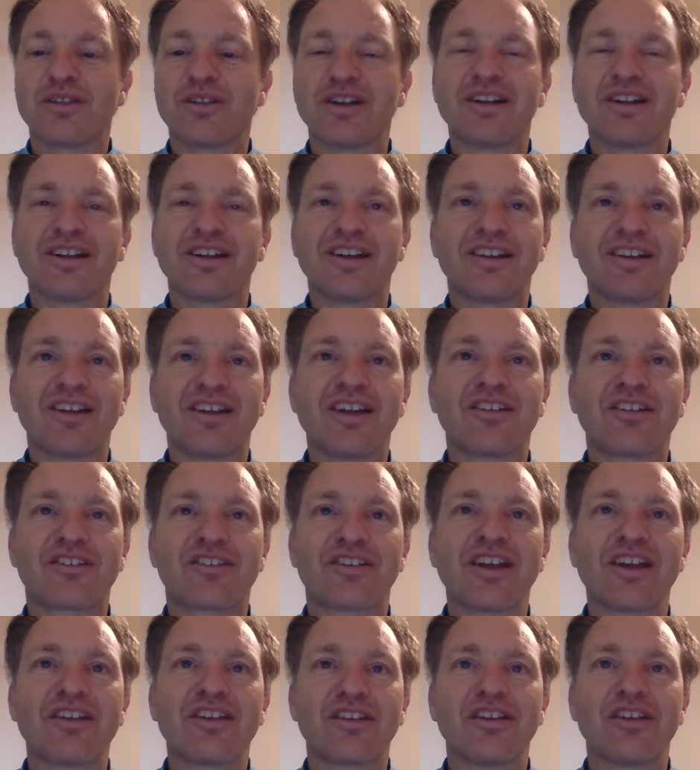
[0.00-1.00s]

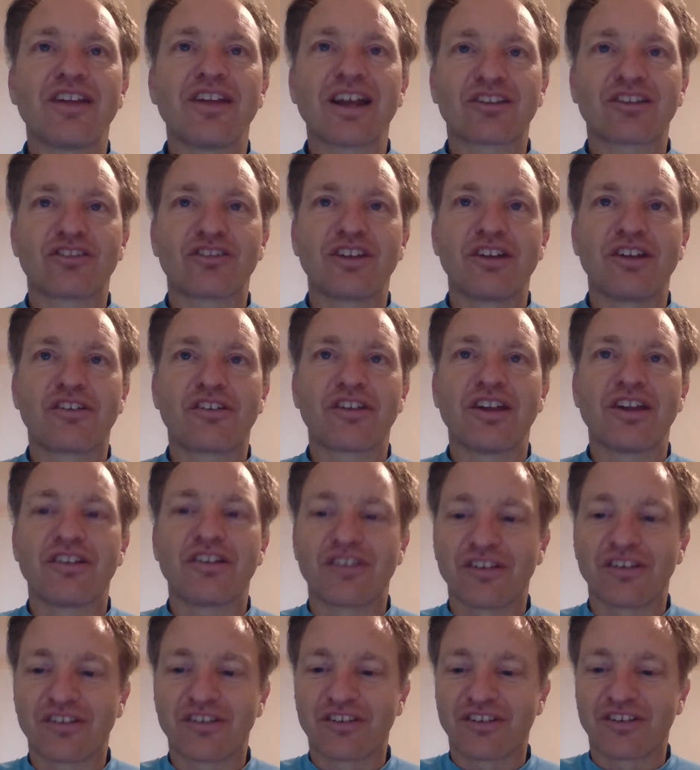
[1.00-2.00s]
it actually says
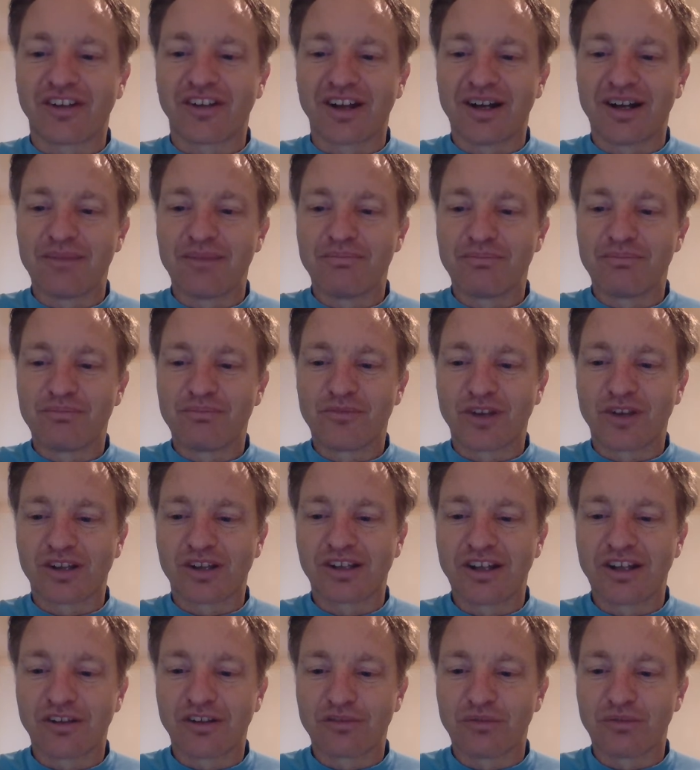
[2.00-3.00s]
it's
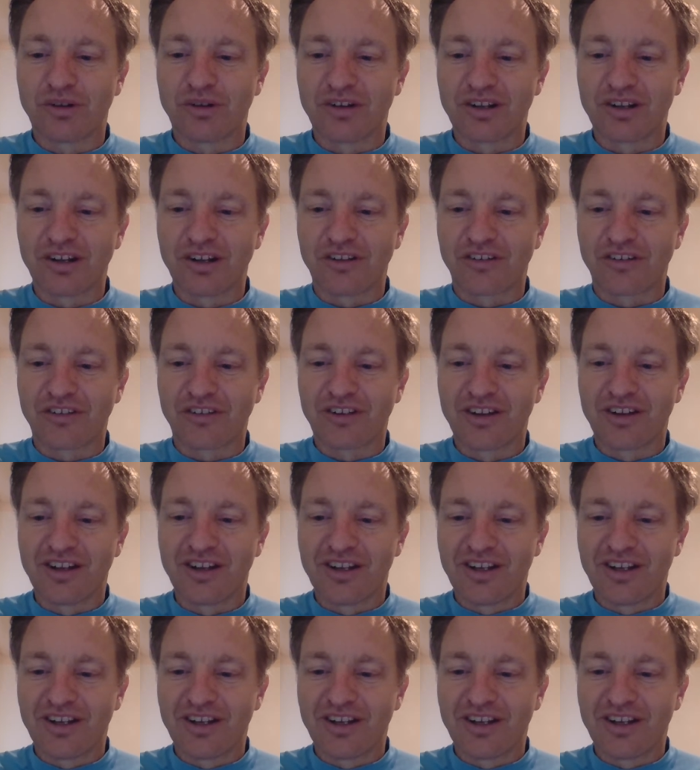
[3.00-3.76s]
declares what it is.